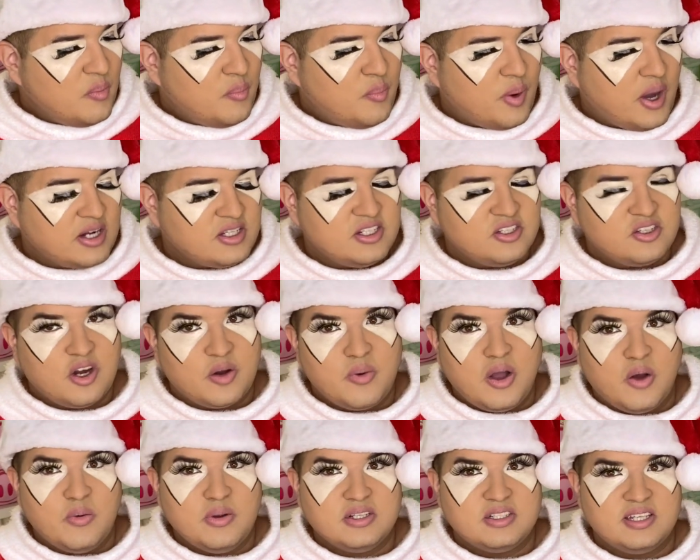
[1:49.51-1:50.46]
BoxyCharm
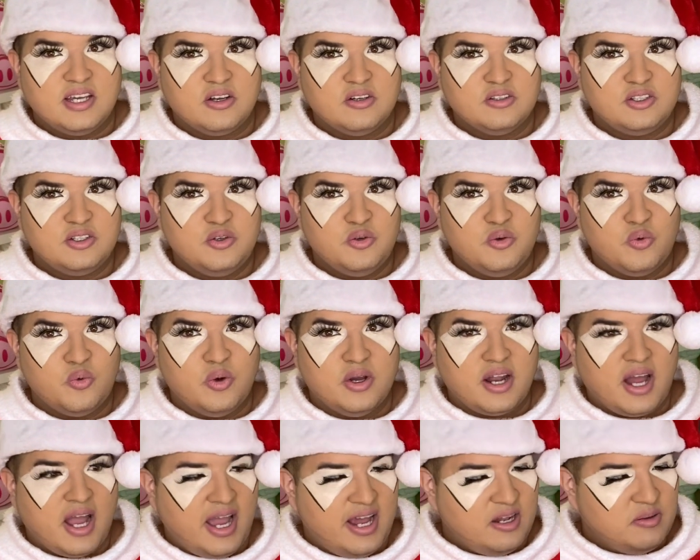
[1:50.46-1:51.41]
always tells you
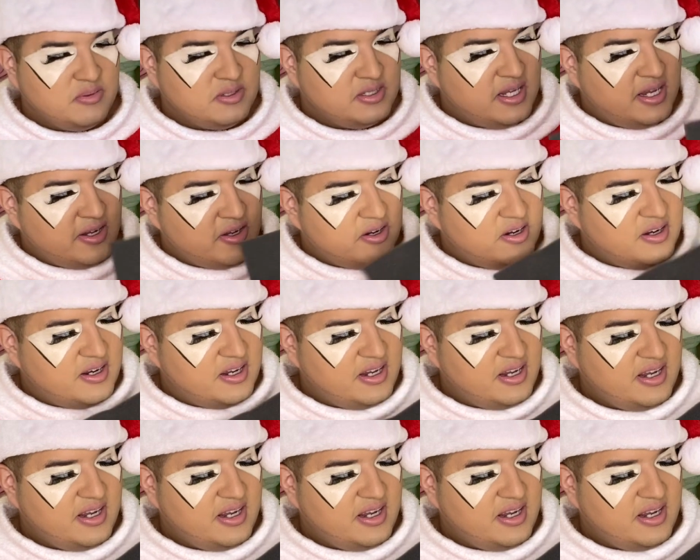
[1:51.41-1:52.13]
what items that you're gonna